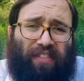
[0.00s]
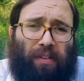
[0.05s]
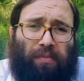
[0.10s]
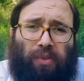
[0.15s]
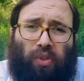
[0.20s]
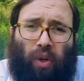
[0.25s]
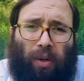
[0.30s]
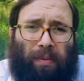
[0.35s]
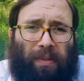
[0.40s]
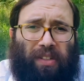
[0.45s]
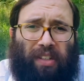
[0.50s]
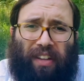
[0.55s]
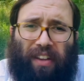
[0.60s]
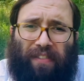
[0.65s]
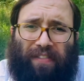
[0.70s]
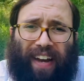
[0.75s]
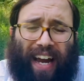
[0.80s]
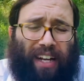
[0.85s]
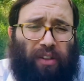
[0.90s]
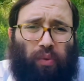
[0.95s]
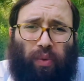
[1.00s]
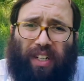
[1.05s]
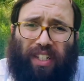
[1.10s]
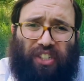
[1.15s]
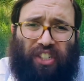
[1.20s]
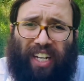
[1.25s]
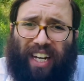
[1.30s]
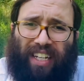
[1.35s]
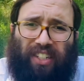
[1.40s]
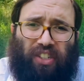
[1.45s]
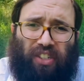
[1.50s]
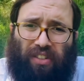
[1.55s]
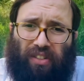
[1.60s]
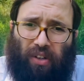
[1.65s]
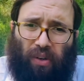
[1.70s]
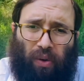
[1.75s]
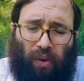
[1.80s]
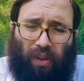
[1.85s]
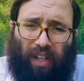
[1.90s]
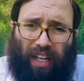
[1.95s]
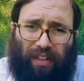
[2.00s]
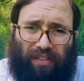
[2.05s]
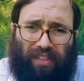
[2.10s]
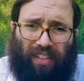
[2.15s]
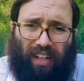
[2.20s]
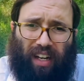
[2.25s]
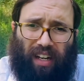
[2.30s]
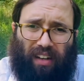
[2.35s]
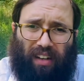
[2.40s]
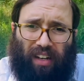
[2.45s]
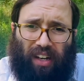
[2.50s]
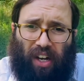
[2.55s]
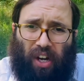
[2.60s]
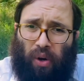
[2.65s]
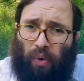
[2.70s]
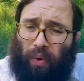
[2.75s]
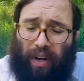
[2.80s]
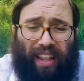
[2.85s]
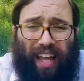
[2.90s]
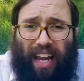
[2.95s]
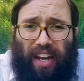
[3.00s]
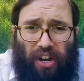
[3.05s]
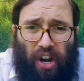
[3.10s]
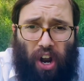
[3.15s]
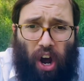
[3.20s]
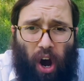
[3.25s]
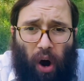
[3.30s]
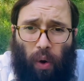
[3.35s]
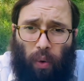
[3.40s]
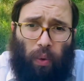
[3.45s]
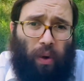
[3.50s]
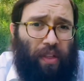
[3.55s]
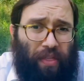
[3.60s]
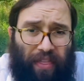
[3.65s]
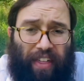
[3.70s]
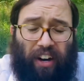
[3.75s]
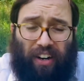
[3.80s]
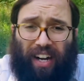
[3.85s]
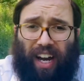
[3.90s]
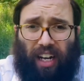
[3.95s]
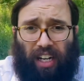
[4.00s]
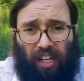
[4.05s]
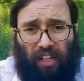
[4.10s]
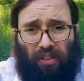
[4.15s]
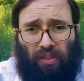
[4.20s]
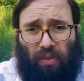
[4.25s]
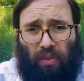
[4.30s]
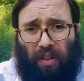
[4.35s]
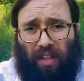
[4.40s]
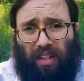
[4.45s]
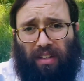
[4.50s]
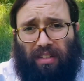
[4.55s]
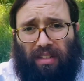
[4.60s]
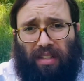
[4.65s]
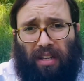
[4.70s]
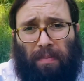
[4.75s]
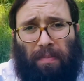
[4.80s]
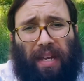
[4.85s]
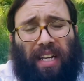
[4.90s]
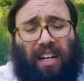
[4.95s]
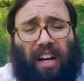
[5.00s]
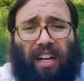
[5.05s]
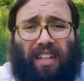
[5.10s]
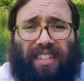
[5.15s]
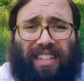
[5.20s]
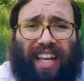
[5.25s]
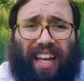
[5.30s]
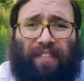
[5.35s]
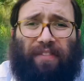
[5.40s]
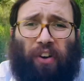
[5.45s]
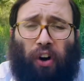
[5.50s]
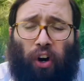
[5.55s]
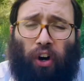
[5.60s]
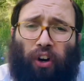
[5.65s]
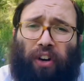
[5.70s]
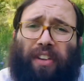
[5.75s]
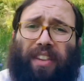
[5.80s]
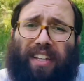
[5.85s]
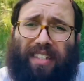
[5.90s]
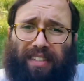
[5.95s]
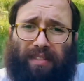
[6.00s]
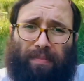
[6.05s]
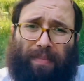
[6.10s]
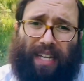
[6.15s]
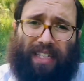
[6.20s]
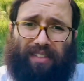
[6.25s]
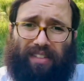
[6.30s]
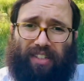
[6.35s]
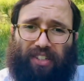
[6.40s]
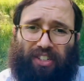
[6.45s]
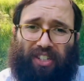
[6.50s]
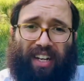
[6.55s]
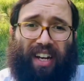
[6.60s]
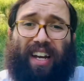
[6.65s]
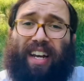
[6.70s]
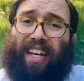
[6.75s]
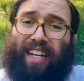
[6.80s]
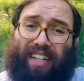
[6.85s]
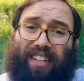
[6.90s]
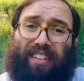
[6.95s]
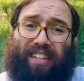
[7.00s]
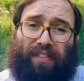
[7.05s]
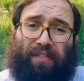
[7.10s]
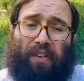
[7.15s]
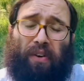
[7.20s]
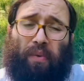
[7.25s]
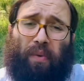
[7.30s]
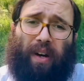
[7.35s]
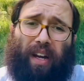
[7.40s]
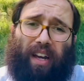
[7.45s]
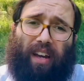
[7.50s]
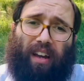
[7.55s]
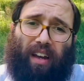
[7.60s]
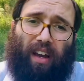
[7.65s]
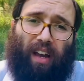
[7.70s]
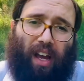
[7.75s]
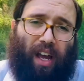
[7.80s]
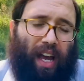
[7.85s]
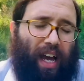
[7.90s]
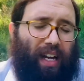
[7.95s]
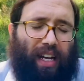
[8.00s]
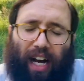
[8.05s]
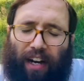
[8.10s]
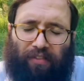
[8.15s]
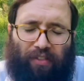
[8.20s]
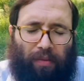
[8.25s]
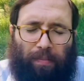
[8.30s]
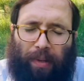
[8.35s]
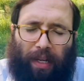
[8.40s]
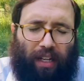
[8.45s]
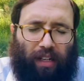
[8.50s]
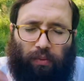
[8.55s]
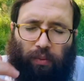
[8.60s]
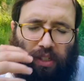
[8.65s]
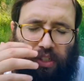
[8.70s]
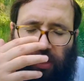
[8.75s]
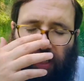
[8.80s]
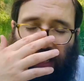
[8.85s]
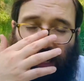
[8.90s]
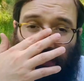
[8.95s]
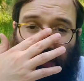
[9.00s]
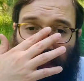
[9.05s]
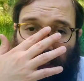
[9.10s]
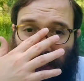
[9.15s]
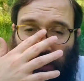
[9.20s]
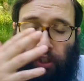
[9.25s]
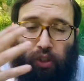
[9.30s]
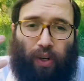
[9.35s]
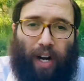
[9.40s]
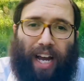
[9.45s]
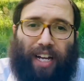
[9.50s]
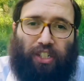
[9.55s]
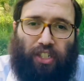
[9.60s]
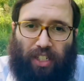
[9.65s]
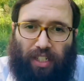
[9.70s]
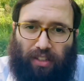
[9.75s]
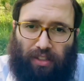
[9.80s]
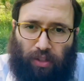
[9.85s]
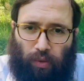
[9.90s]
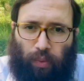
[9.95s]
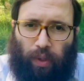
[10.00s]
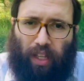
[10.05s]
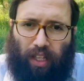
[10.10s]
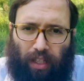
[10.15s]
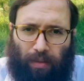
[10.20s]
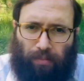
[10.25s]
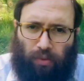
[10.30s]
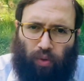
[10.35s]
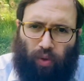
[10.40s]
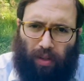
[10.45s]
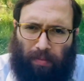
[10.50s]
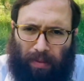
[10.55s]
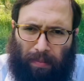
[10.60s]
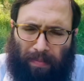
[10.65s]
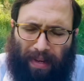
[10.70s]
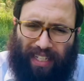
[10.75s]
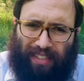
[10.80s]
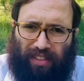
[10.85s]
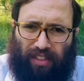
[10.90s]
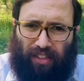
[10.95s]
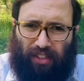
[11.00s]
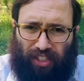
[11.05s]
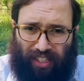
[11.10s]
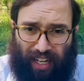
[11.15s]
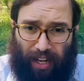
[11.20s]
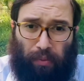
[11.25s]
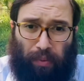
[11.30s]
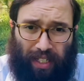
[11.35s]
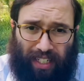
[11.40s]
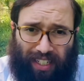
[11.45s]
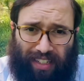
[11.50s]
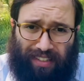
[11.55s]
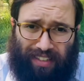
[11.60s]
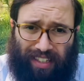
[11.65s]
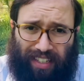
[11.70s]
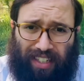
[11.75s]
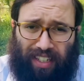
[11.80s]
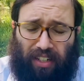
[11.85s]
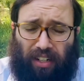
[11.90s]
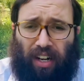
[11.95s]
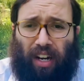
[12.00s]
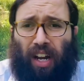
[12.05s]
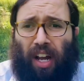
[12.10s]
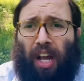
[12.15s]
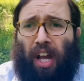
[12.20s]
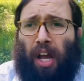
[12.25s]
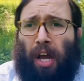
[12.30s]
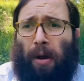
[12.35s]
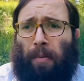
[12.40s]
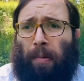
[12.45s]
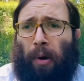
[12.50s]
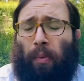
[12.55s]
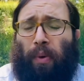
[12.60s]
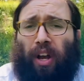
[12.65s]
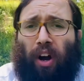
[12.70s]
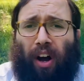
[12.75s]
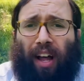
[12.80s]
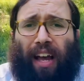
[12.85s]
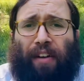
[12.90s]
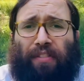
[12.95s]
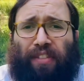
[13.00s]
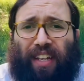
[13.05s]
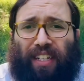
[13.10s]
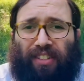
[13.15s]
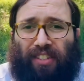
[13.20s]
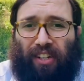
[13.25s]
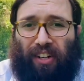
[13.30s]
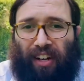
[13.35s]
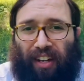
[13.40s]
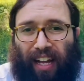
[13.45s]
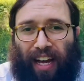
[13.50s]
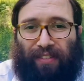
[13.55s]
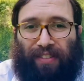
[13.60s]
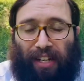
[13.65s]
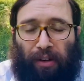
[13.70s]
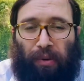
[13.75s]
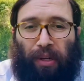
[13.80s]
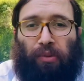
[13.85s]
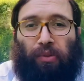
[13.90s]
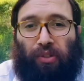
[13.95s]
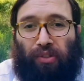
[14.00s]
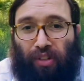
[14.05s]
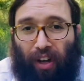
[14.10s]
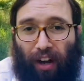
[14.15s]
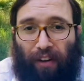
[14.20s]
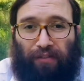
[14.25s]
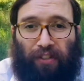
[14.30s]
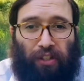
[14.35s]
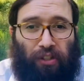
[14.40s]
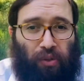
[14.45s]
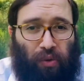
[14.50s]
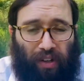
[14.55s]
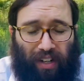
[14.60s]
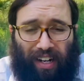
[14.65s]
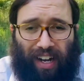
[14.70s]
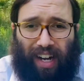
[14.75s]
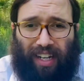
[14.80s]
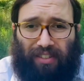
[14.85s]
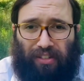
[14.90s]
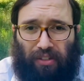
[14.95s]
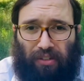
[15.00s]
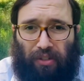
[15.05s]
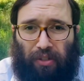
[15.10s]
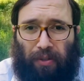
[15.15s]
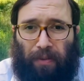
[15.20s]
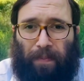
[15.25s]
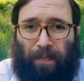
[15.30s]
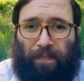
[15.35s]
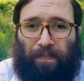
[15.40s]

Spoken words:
absorbed it to the fact where it changes their whole lifestyle, where they know they're not going to do this because they've heard this message in a different way. And God forbid, we should never need tragedies to really absorb a message that we need to hear. But we all have things in our lives that we resolve to do or not to do.